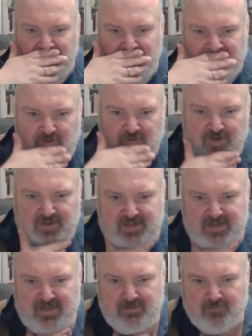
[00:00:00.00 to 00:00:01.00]
for
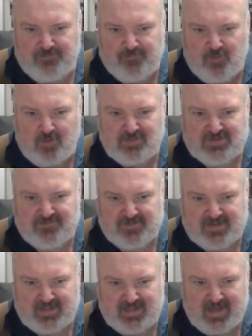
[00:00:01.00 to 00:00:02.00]
the reforms of
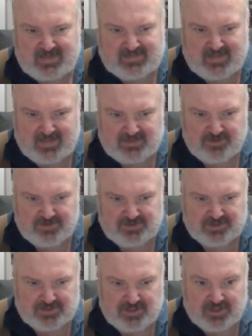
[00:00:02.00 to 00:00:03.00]
Cleisthenes, you
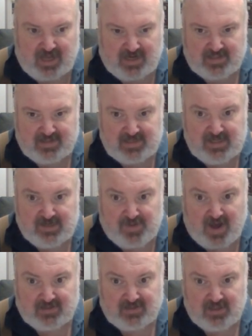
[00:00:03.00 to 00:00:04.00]
should look at the
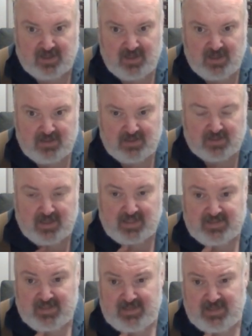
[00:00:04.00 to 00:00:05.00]

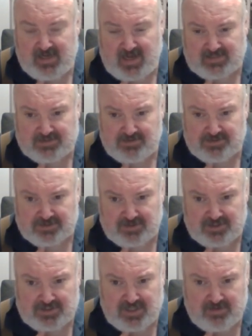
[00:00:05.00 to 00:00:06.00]
Athenian constitution,
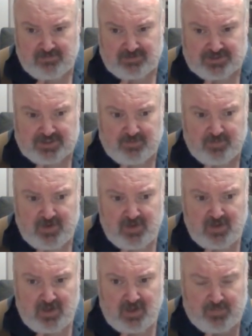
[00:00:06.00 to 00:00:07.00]
the Athenian regime
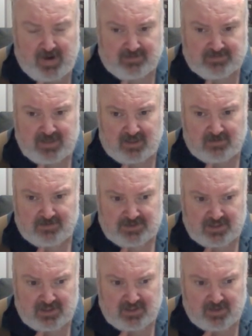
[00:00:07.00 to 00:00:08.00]
by Aristotle,
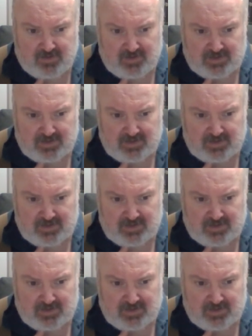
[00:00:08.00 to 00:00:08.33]
uh,